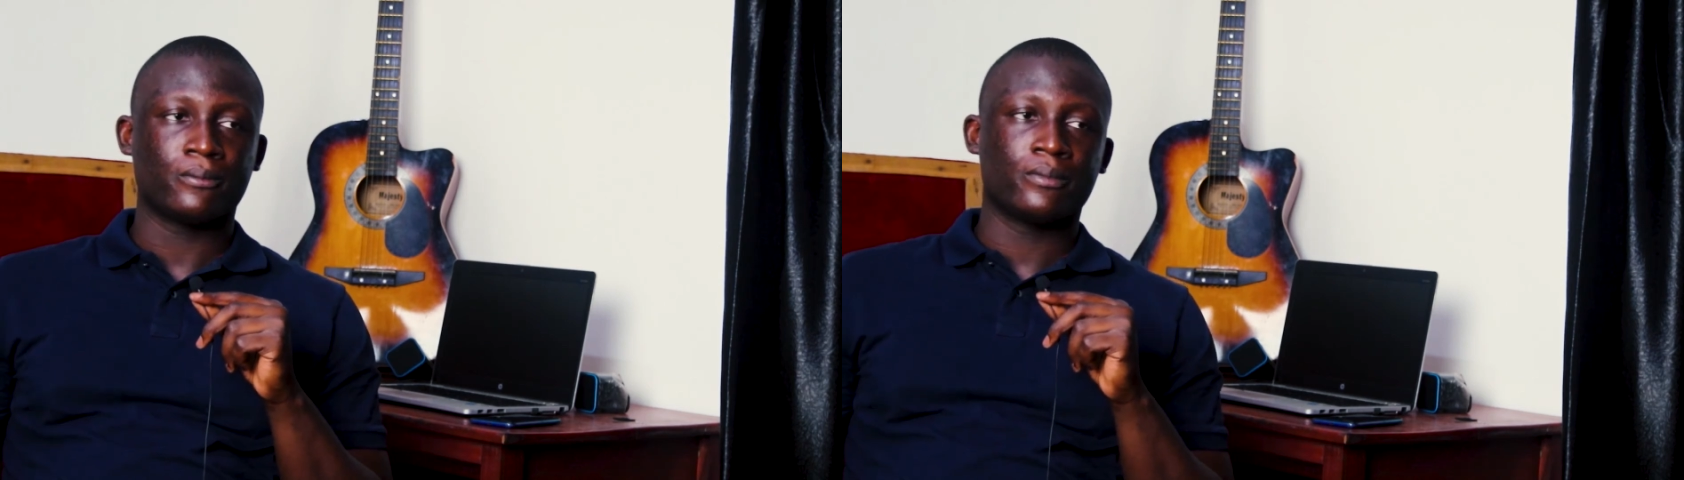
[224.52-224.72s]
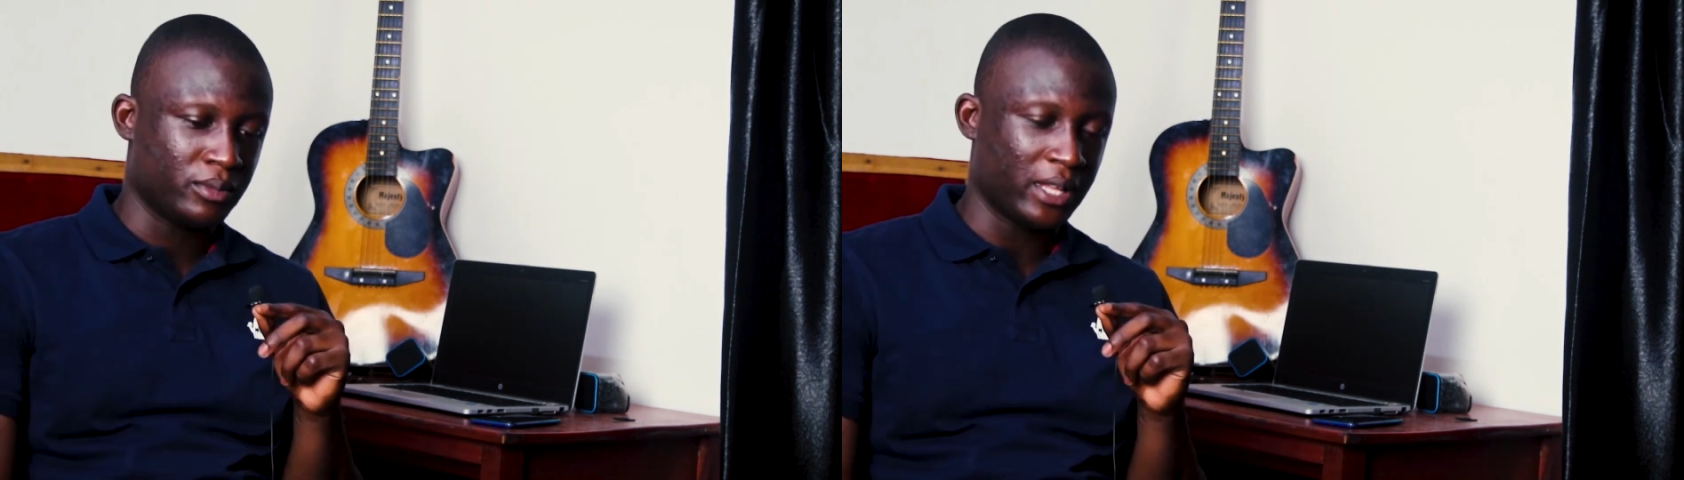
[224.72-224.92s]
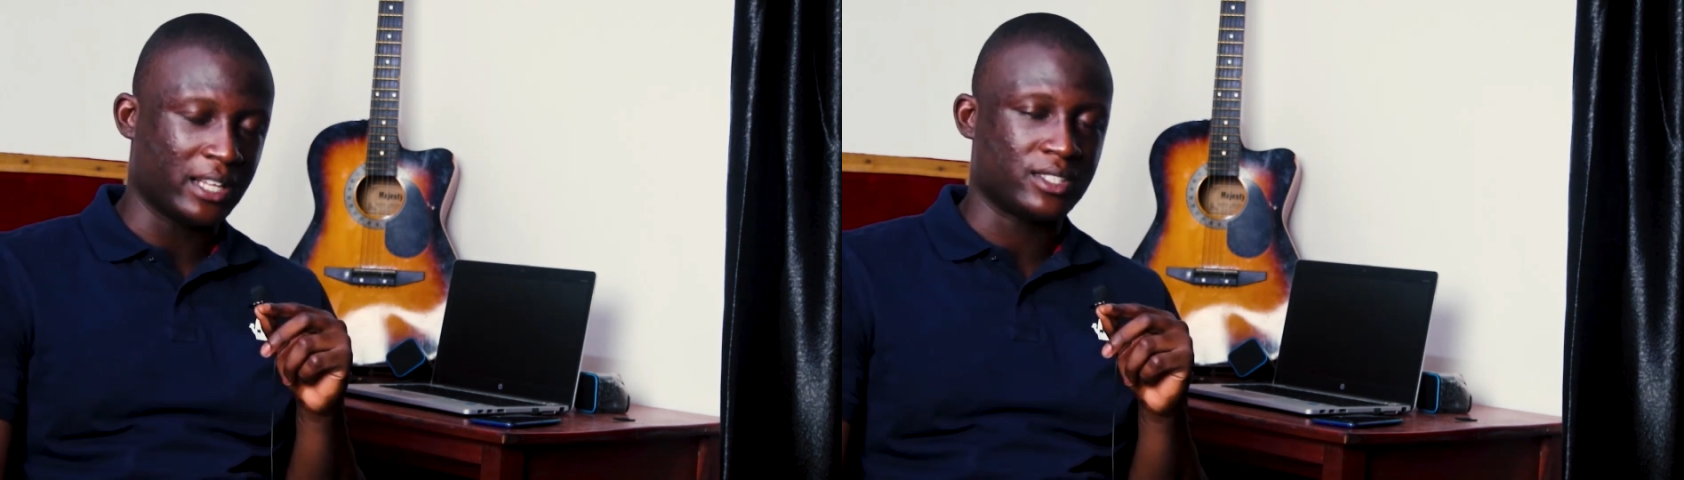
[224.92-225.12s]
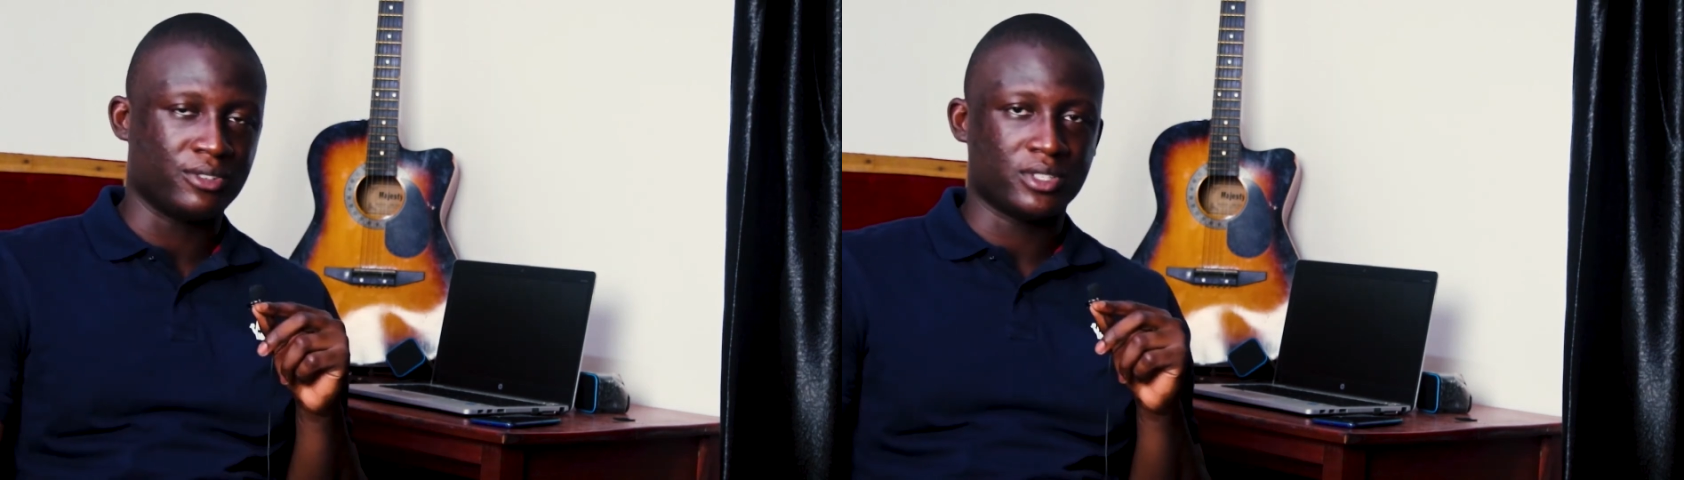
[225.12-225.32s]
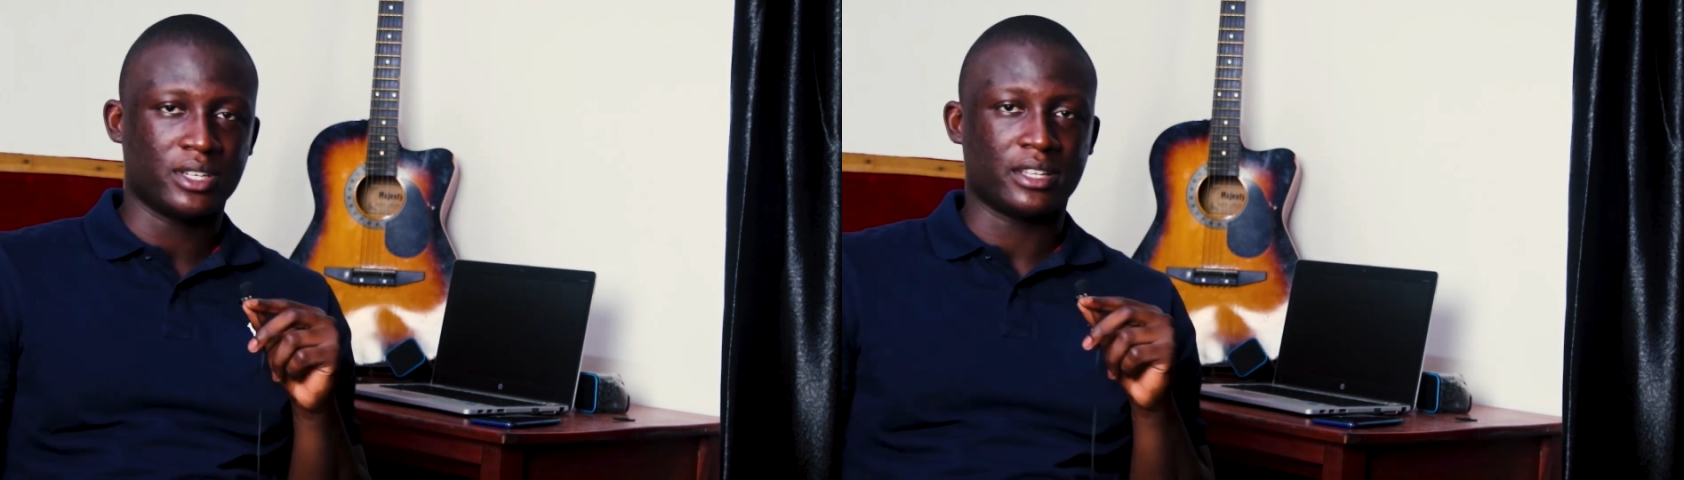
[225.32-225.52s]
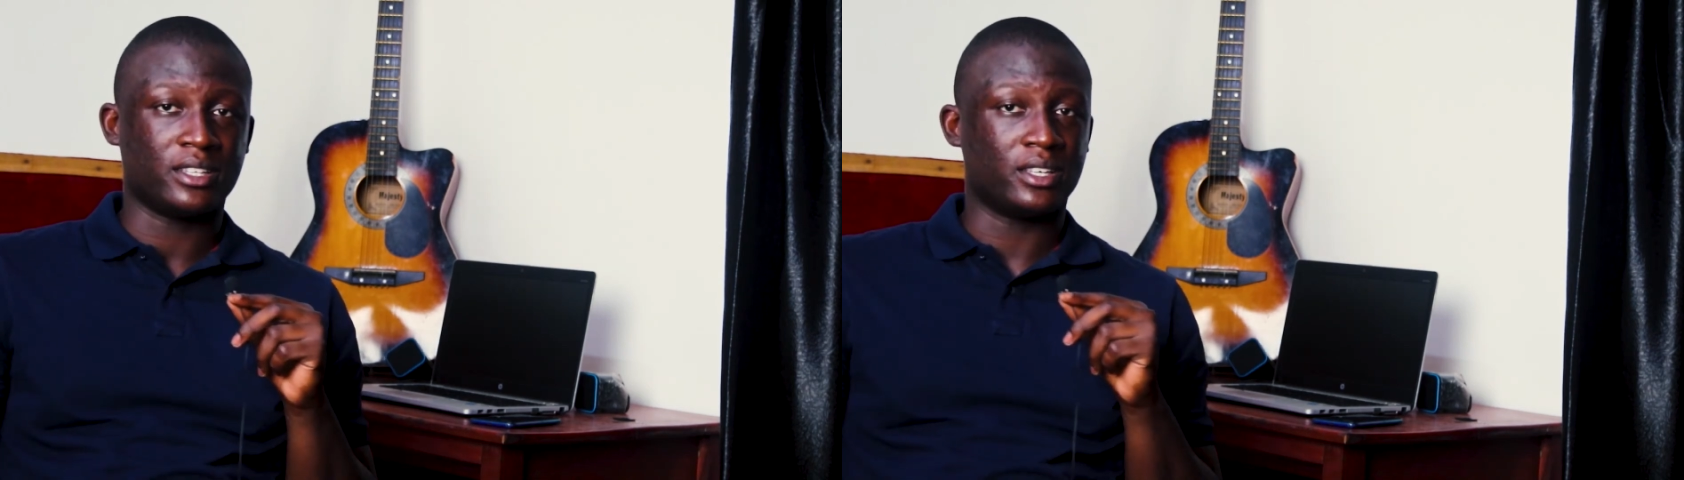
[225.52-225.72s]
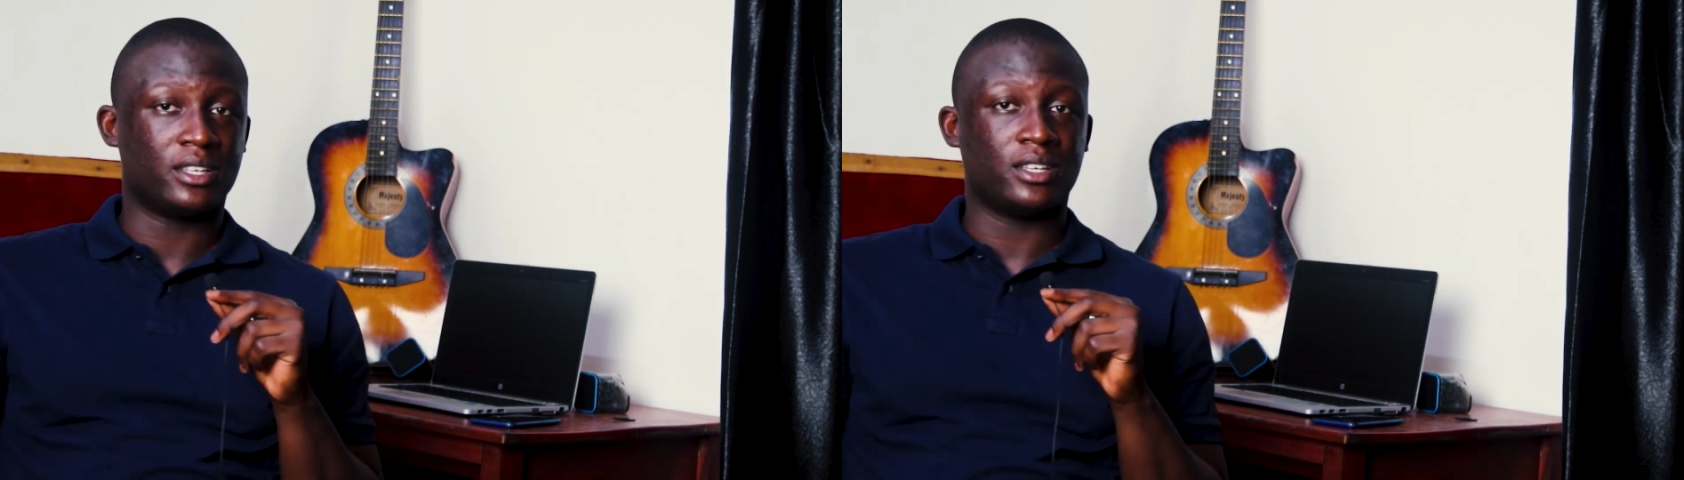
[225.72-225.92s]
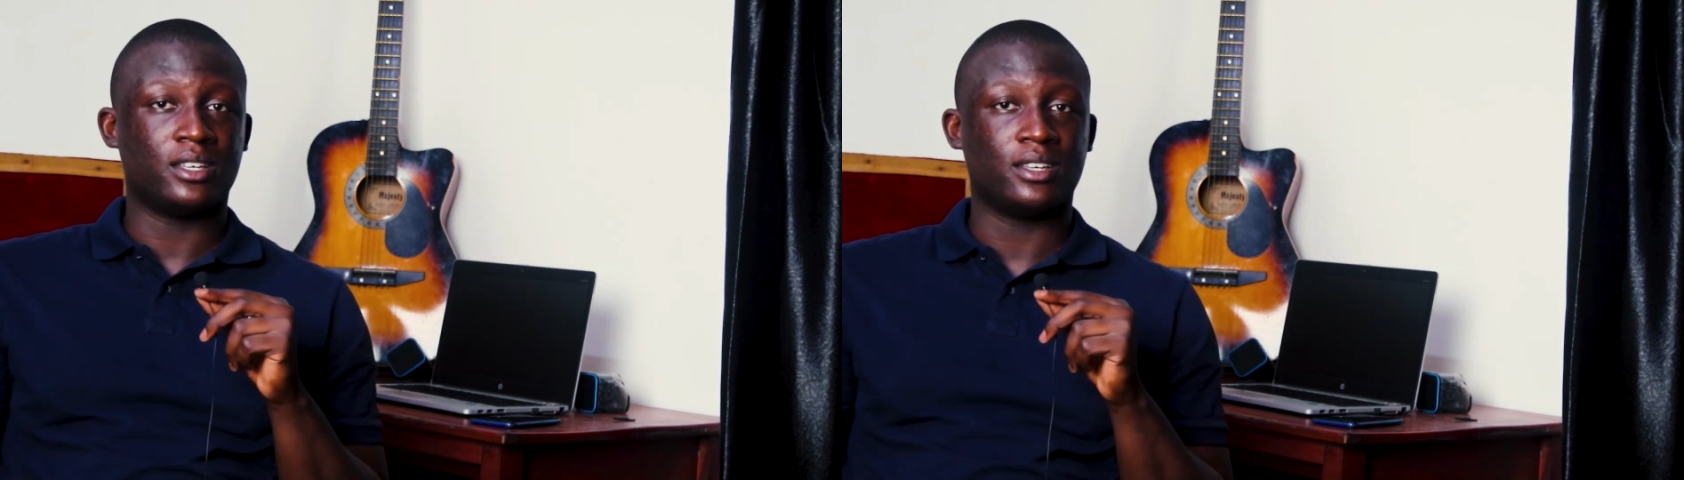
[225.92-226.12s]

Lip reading: That's the reason I think.